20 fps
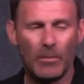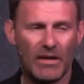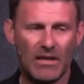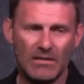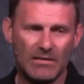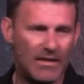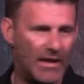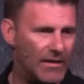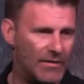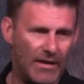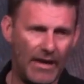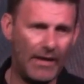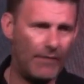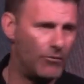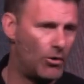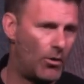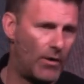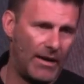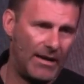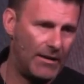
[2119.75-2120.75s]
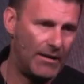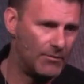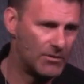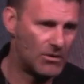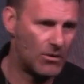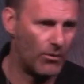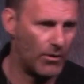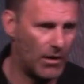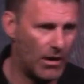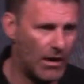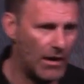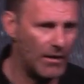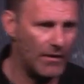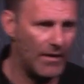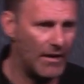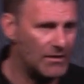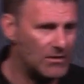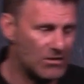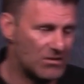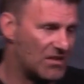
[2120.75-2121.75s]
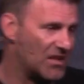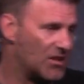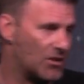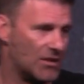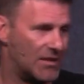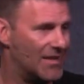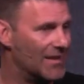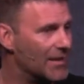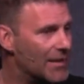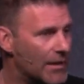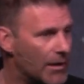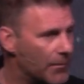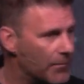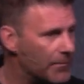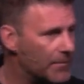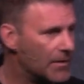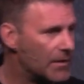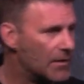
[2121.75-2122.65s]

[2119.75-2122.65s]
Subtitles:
because they have no idea what's going on, and they just think you're killing them.